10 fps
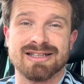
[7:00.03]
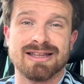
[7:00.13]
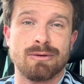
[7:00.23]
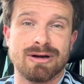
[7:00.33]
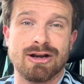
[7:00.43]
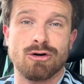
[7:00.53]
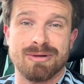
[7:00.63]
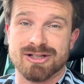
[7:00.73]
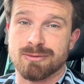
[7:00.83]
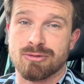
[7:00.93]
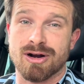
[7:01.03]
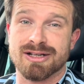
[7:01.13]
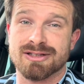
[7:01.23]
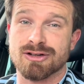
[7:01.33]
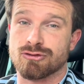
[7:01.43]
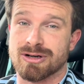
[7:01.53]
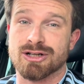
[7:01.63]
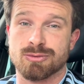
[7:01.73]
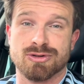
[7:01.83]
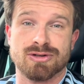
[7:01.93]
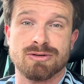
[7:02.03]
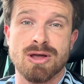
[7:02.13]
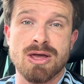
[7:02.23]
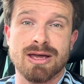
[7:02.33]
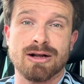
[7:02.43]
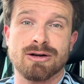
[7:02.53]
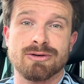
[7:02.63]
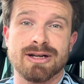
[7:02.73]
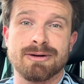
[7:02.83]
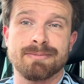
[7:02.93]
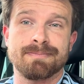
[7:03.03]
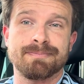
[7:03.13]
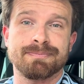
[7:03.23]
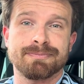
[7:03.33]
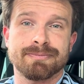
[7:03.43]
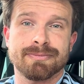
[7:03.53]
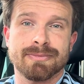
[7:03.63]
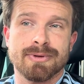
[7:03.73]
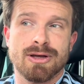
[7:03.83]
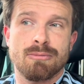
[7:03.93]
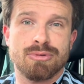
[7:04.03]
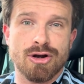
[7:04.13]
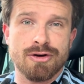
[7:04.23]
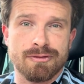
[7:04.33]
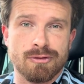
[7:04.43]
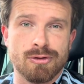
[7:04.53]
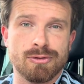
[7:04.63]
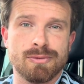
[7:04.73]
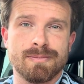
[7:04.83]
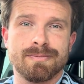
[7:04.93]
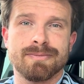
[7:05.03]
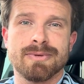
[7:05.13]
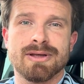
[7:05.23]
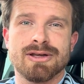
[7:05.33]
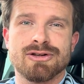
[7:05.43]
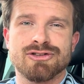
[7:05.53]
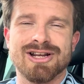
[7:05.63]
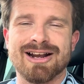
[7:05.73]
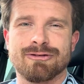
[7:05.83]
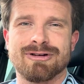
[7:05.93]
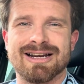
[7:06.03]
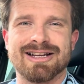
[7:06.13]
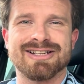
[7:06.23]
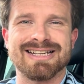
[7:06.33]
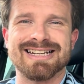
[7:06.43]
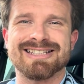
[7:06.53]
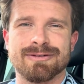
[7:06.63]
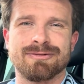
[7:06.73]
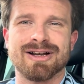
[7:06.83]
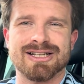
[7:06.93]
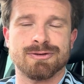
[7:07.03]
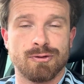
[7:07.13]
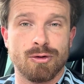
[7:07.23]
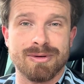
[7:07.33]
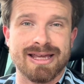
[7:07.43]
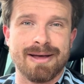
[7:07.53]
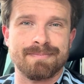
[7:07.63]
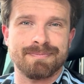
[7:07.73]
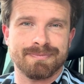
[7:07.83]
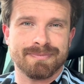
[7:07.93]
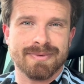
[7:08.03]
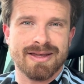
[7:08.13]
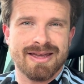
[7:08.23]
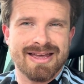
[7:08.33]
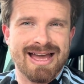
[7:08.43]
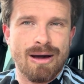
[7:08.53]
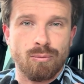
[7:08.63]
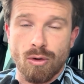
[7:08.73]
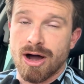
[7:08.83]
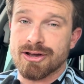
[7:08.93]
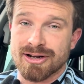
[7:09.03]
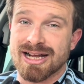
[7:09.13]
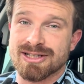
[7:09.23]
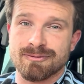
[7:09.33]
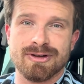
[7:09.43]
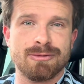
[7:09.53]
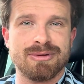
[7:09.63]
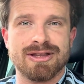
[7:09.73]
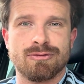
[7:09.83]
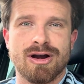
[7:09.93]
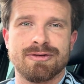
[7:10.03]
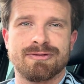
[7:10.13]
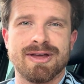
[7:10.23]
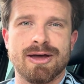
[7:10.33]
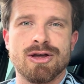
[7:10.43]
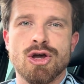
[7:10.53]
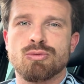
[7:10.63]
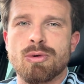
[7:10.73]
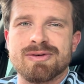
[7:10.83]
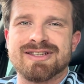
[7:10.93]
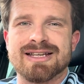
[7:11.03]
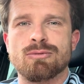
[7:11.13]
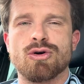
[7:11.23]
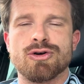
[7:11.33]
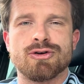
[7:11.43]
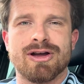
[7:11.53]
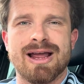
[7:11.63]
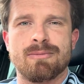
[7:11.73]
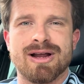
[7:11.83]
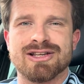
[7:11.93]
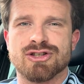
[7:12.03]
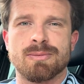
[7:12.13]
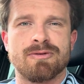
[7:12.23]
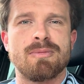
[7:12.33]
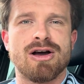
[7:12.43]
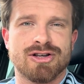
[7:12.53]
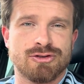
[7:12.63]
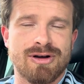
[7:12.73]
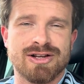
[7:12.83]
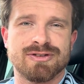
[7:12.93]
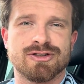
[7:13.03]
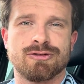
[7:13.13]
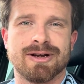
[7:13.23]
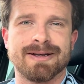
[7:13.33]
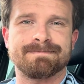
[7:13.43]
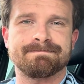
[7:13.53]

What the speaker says: said they were a little bit surprised that Grealish wasn't included. But overall, Jack Grealish needs to find his form again. And why could Aston Villa be the right fit? Well, we've seen what Unai Emery has done with Marcus Rashford's career.